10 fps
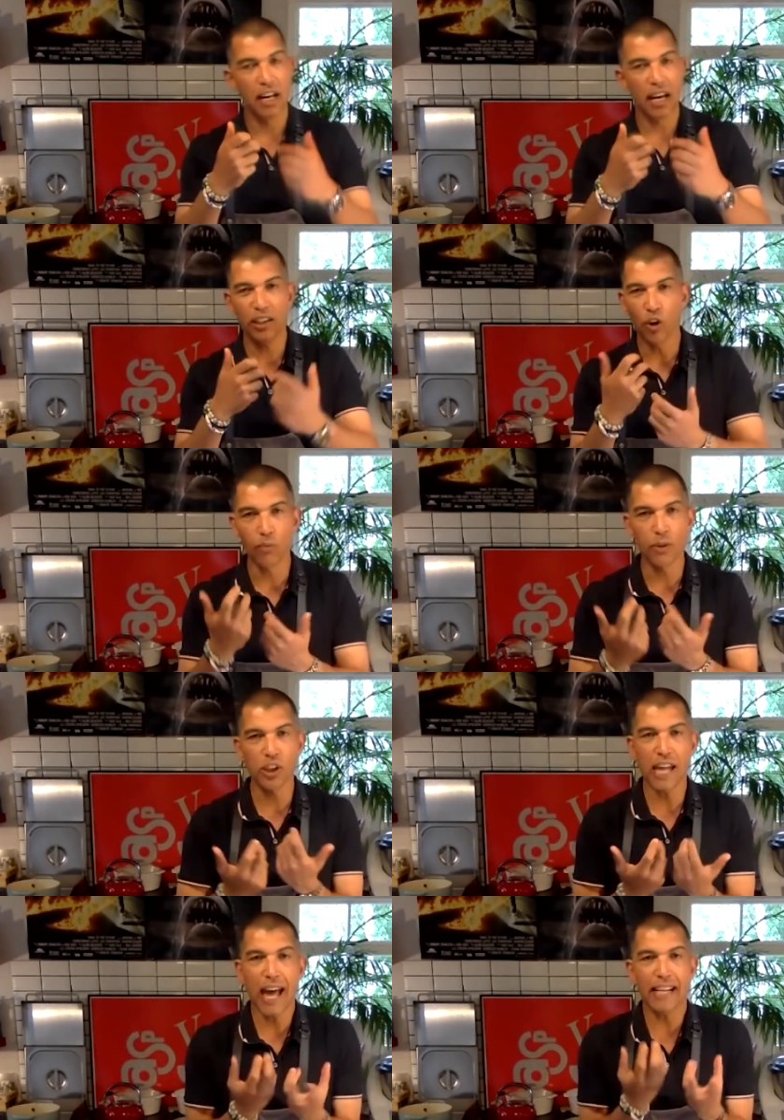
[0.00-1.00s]
It
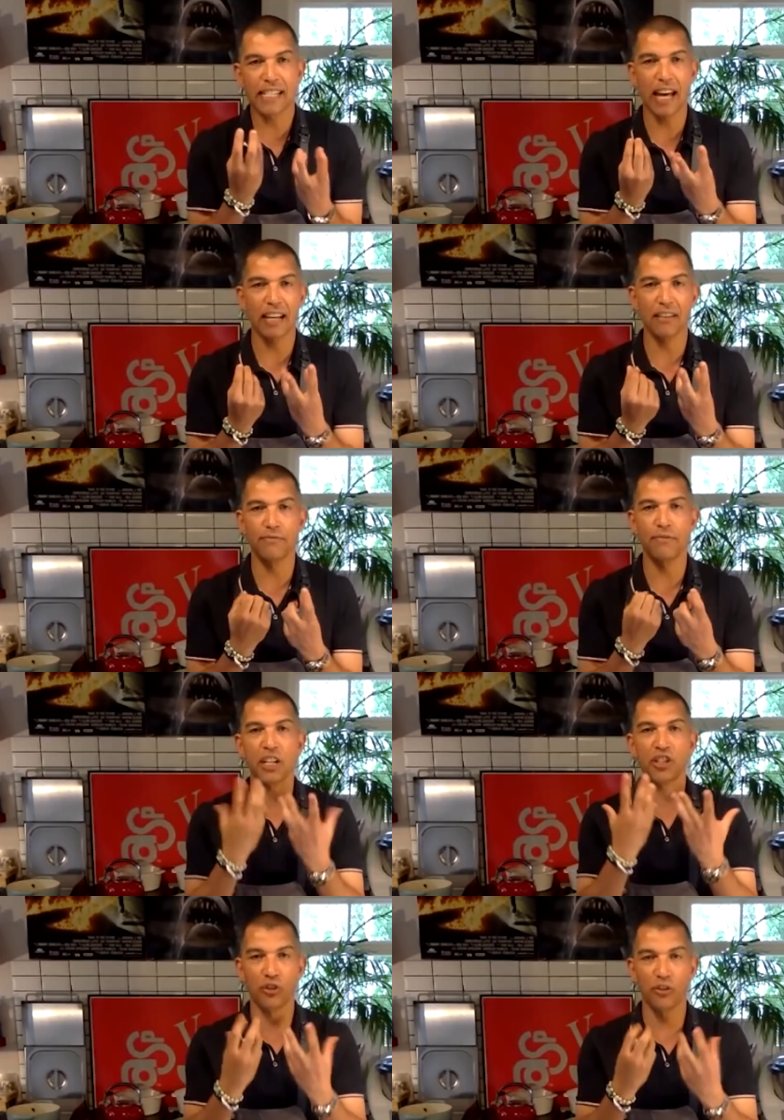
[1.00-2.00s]
almost acts like a
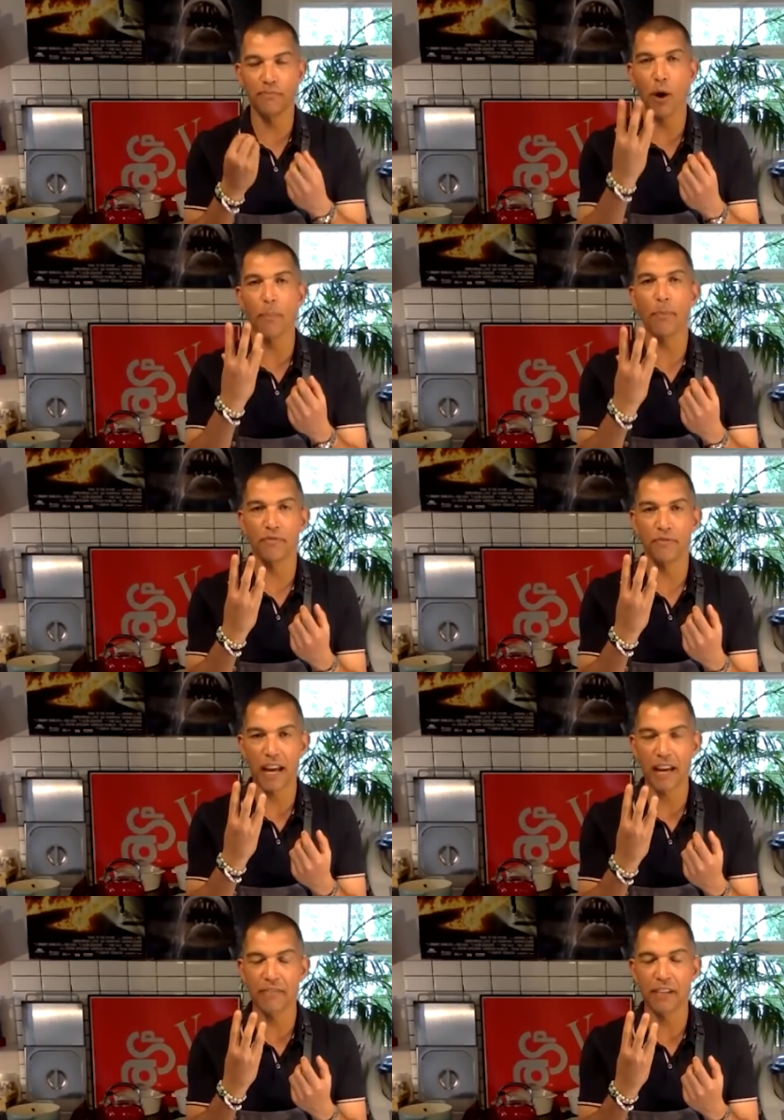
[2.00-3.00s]
fresh sort of pop of
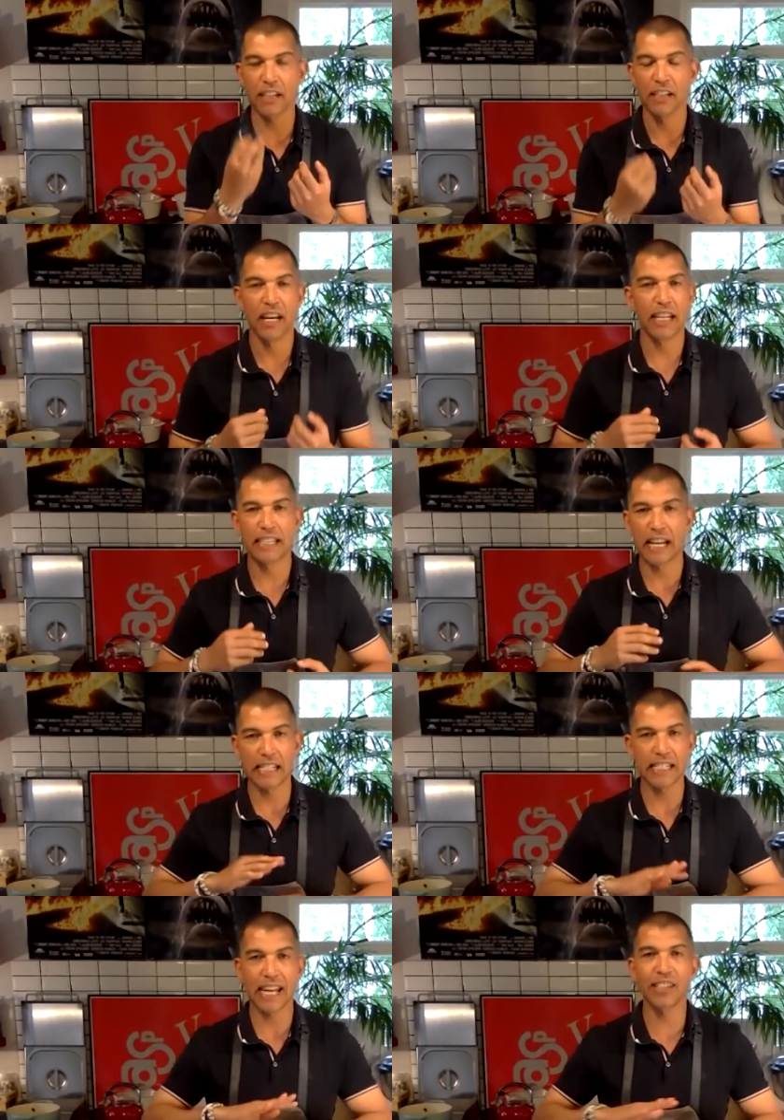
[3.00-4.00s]
flavor. It
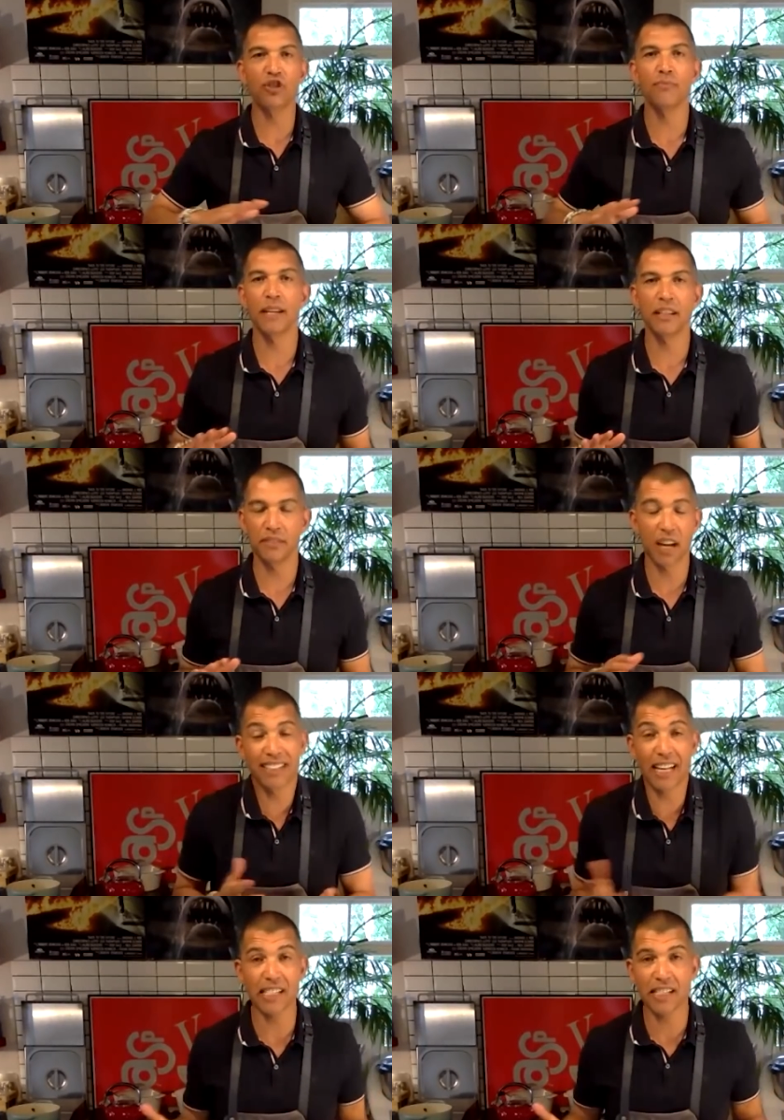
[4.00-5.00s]
doesn't take
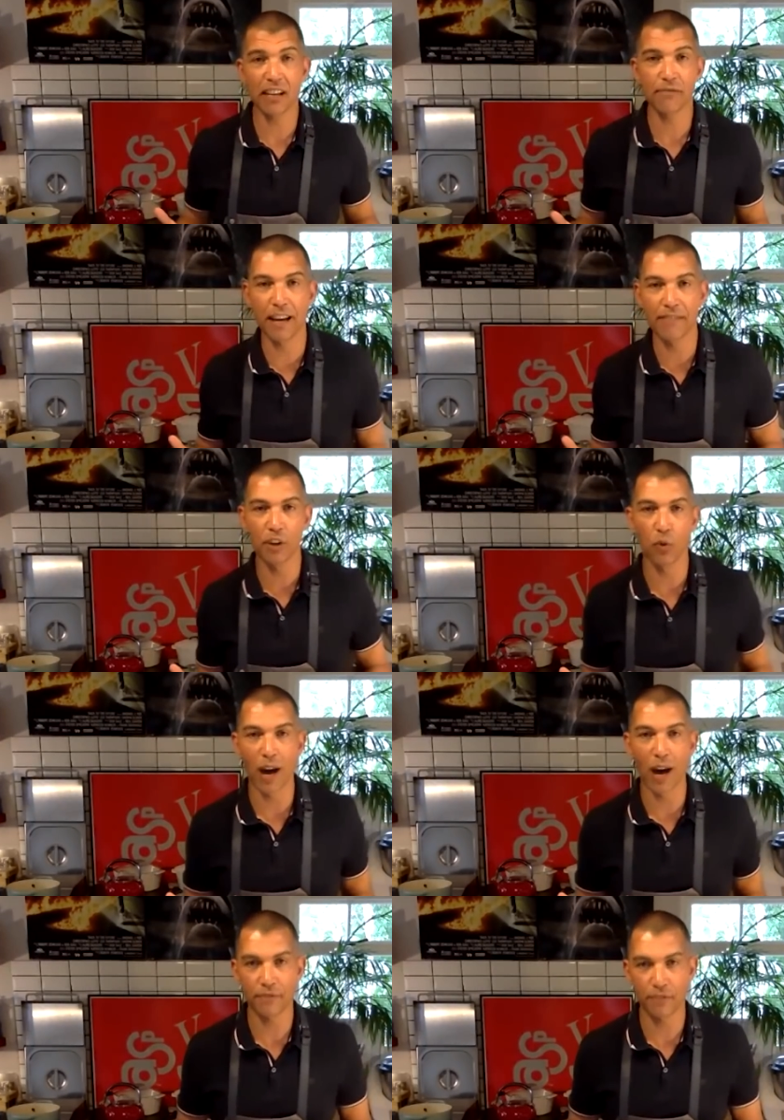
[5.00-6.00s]
flavor
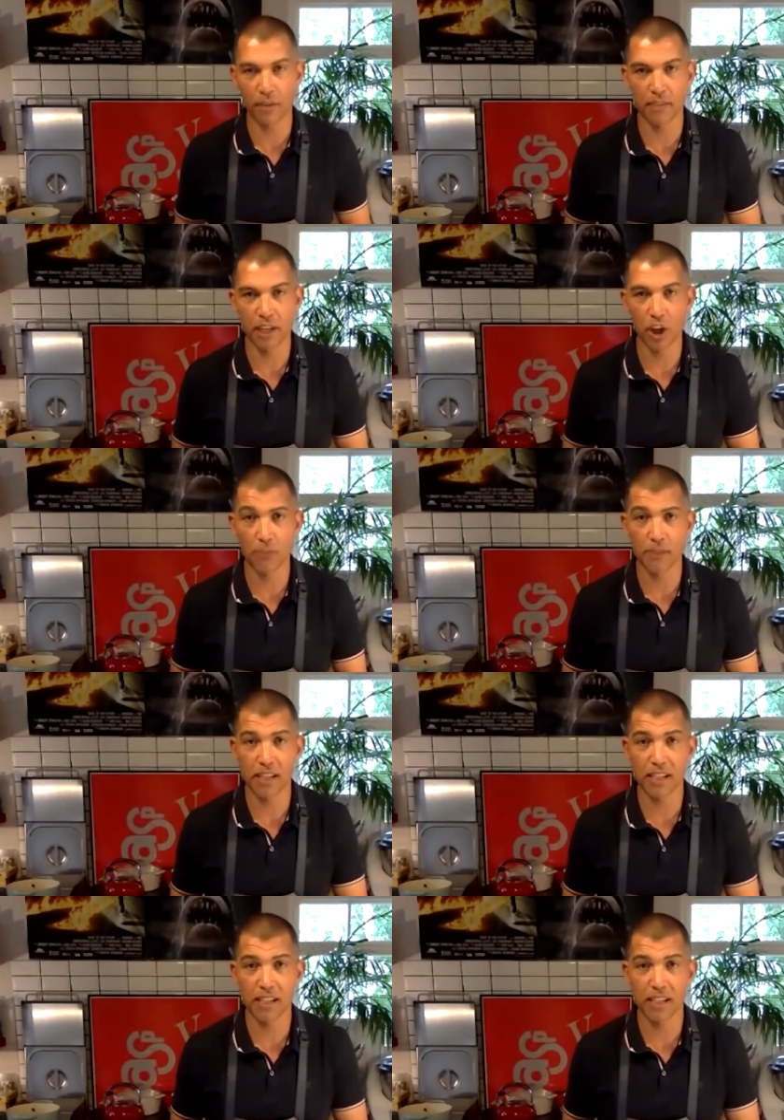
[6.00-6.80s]
away from the lobster